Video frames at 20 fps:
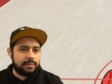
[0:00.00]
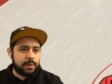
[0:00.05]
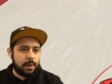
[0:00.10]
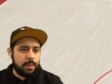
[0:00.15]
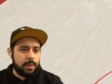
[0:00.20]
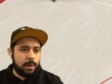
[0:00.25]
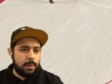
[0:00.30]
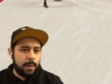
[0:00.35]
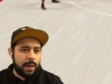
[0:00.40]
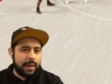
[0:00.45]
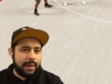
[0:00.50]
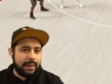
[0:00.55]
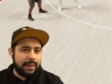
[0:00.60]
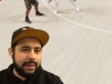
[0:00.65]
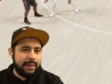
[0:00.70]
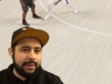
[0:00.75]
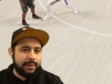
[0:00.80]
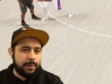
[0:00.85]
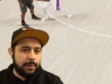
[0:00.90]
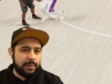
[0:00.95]
Let's go, the
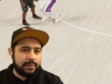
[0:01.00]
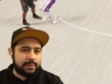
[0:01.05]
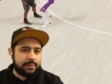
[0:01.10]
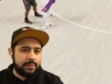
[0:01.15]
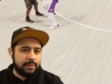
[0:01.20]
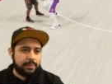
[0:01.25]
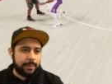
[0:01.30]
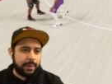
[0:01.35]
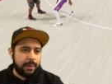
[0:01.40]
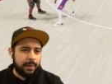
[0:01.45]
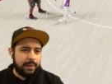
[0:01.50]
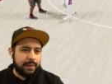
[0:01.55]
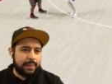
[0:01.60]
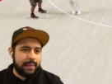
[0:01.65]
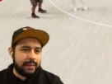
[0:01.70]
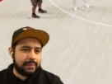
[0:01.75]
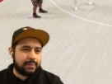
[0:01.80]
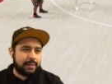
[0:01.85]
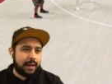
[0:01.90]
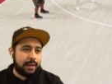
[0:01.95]
Wade. Oh, excuse me. Oh, look at
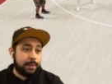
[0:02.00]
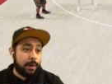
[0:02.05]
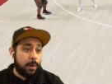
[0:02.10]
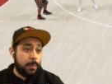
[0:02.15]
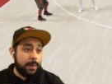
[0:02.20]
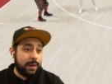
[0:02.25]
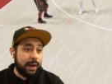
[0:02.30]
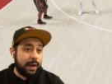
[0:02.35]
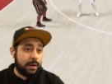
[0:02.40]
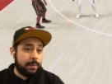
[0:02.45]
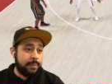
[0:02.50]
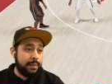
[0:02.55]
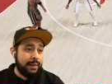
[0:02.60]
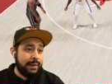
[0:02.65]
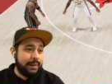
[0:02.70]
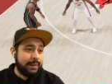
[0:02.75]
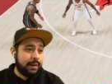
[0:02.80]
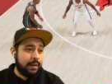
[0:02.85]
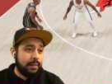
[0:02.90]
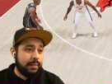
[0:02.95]
that snap. Oh, we got him
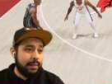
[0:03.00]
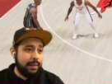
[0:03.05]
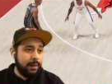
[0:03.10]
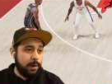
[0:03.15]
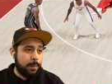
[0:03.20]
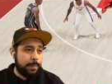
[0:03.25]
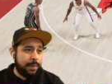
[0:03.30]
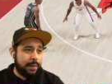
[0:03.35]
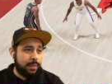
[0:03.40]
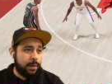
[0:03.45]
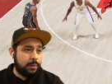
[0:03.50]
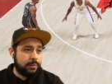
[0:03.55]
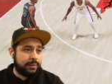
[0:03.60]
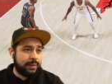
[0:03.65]
leaning a little bit, though.